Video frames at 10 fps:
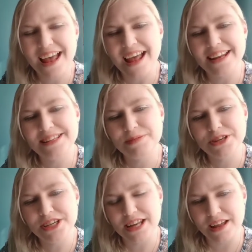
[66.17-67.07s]
And
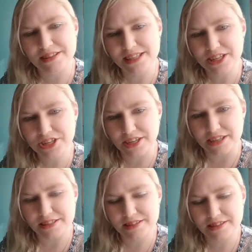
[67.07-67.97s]
especially now teaching
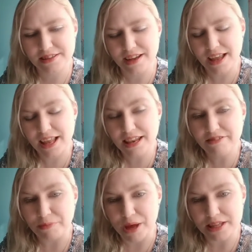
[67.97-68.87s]
it. I love
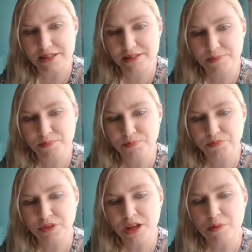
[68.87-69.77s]
maths,
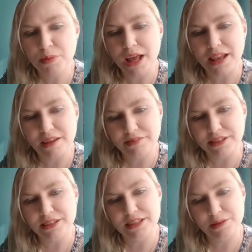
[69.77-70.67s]
but I love
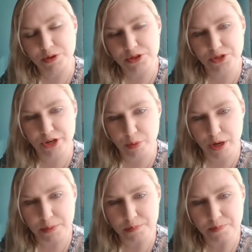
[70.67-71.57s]
it in the Montessori
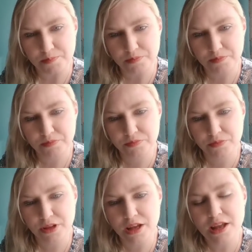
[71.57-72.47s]
way.
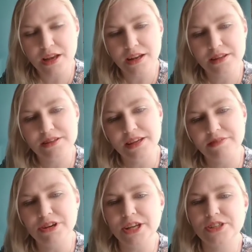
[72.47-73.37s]
Now, to give you
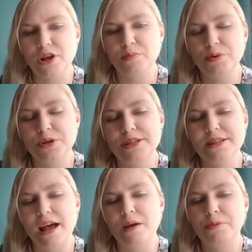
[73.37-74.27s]
an example is
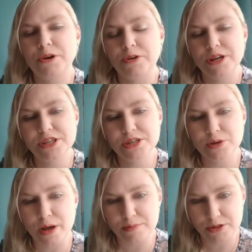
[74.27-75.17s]
our progression to
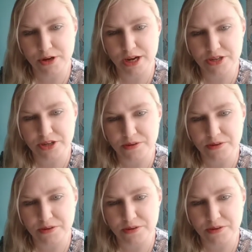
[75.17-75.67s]
abstraction.